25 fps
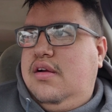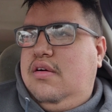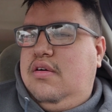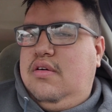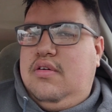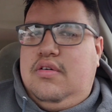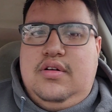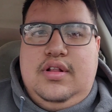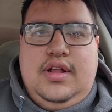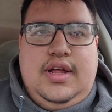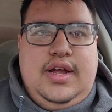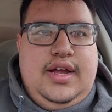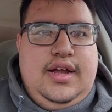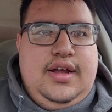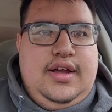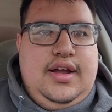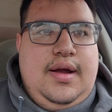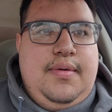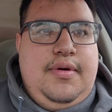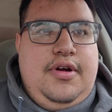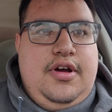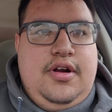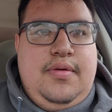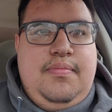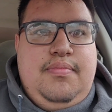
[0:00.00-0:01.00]
Or like, I
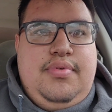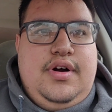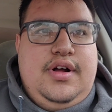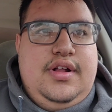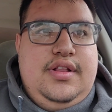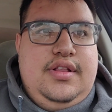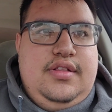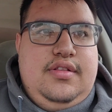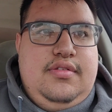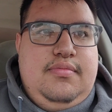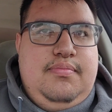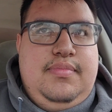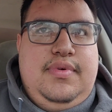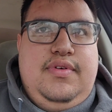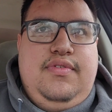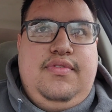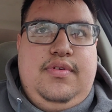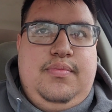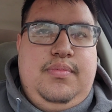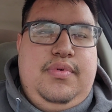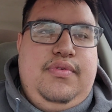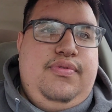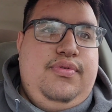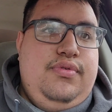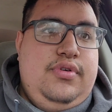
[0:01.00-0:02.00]
could have bought,
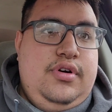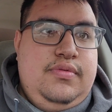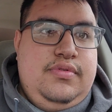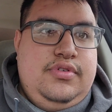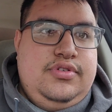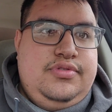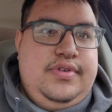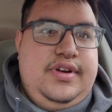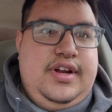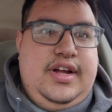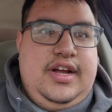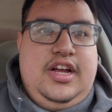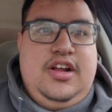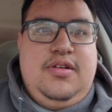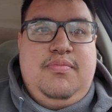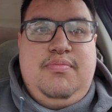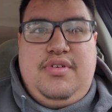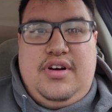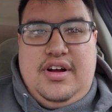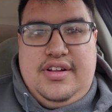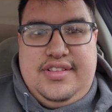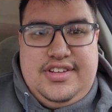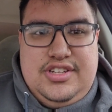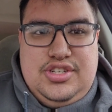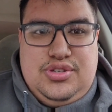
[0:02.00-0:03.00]
before I was raining, I could have
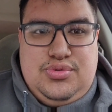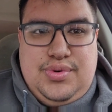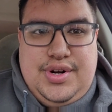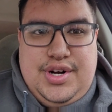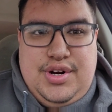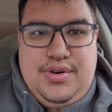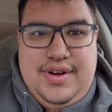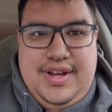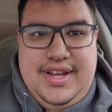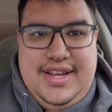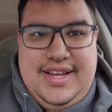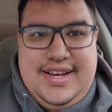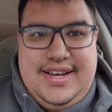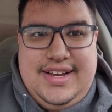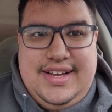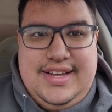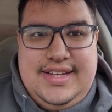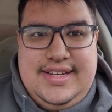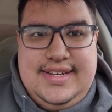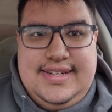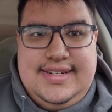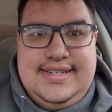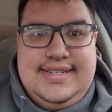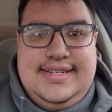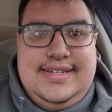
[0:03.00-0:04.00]
brought the sweater in,
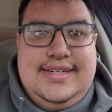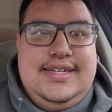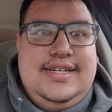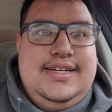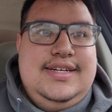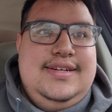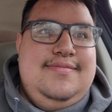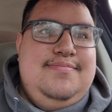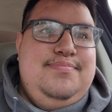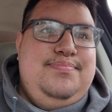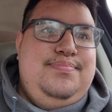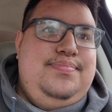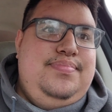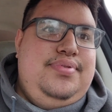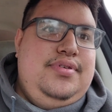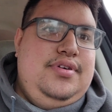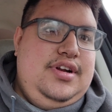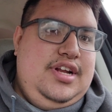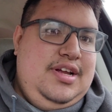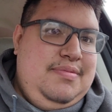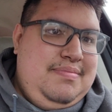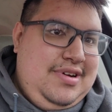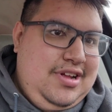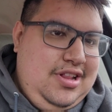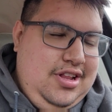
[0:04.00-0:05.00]
put
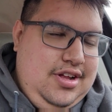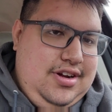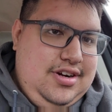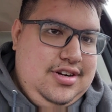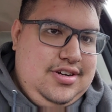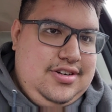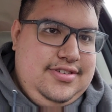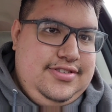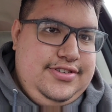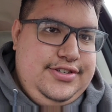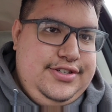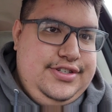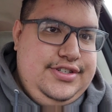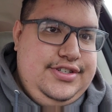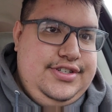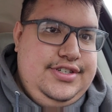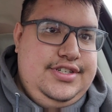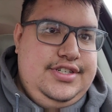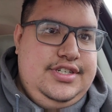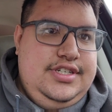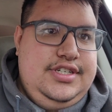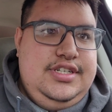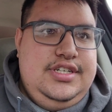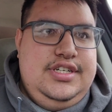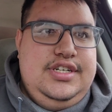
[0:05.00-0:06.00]
it in my locker,
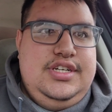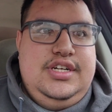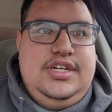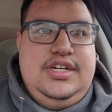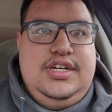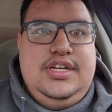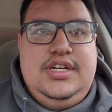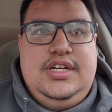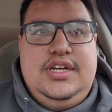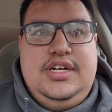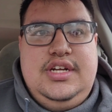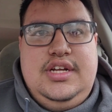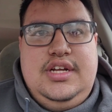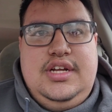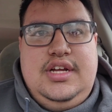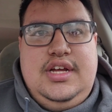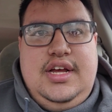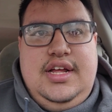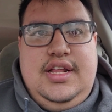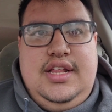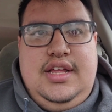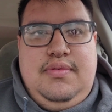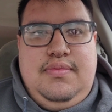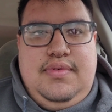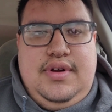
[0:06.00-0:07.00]

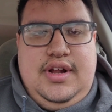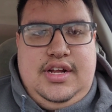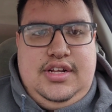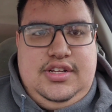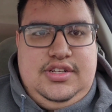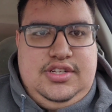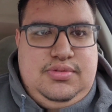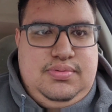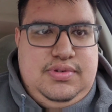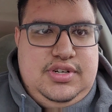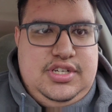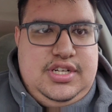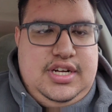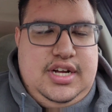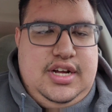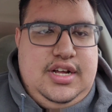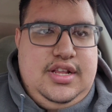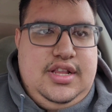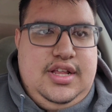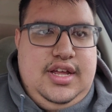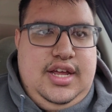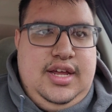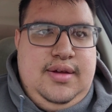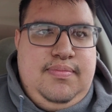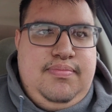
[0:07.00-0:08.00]
and then when I switched out of
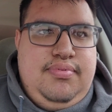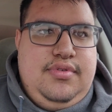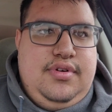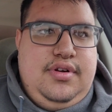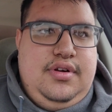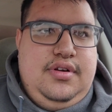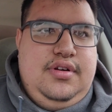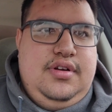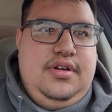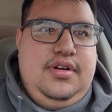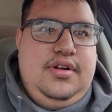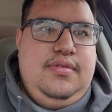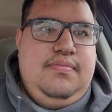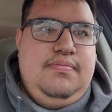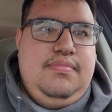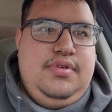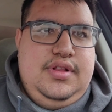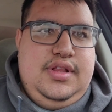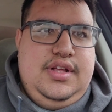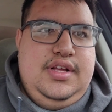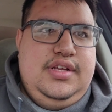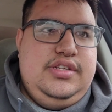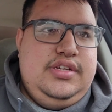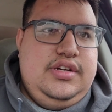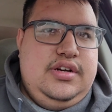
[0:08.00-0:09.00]
the apron, put
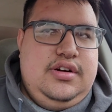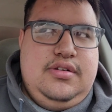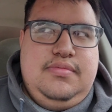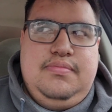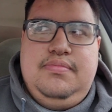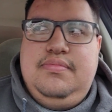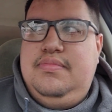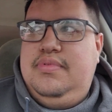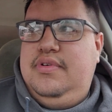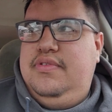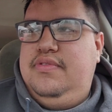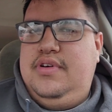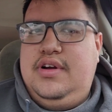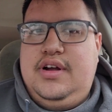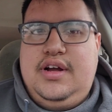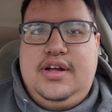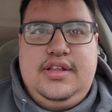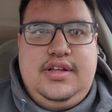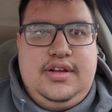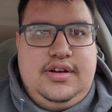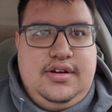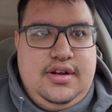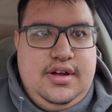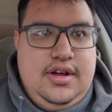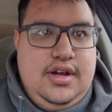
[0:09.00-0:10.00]
this on if I got
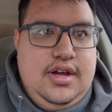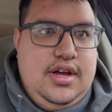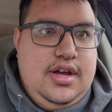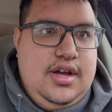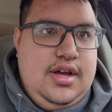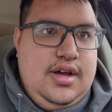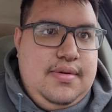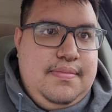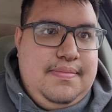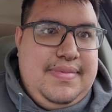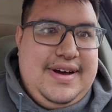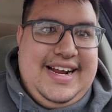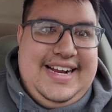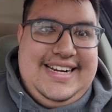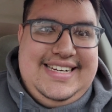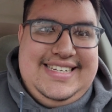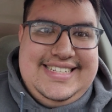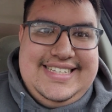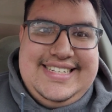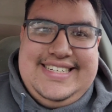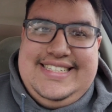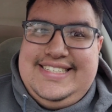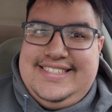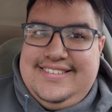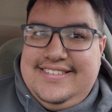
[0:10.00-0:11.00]
there. But I
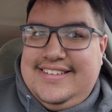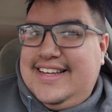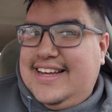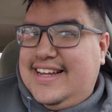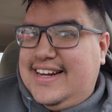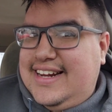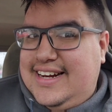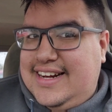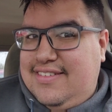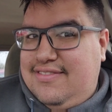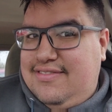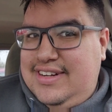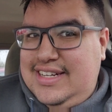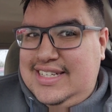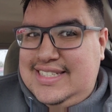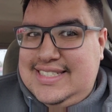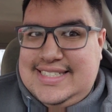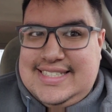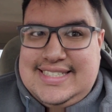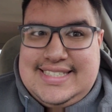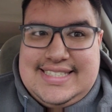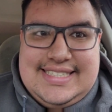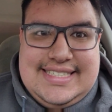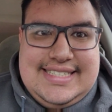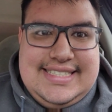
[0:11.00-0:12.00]
didn't do that, and I
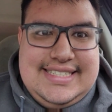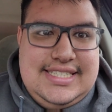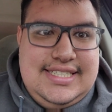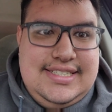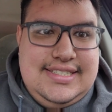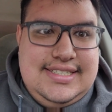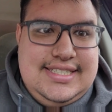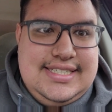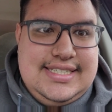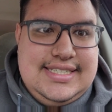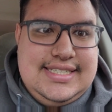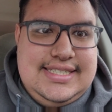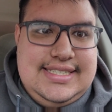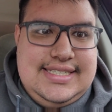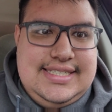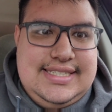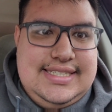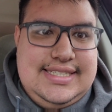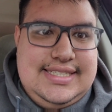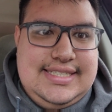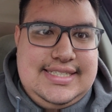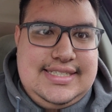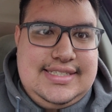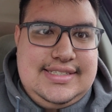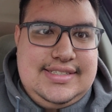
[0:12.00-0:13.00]
recently got a haircut, and
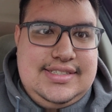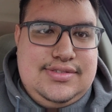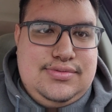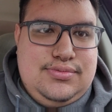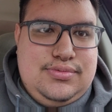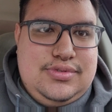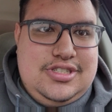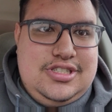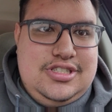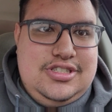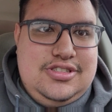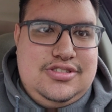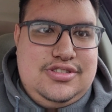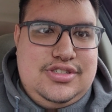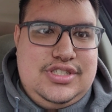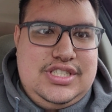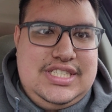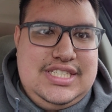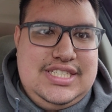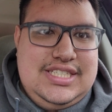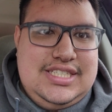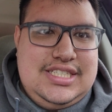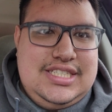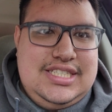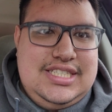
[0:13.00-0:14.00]
now the water
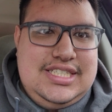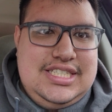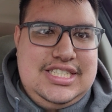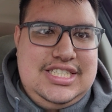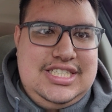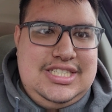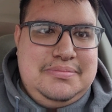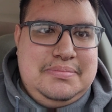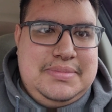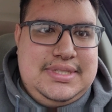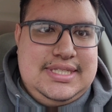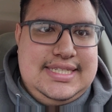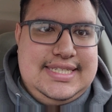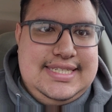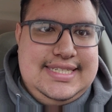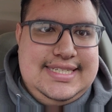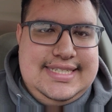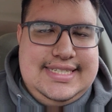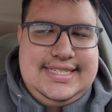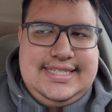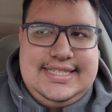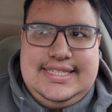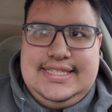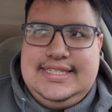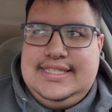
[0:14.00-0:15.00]
is touching my
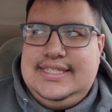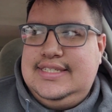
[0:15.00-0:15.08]
head.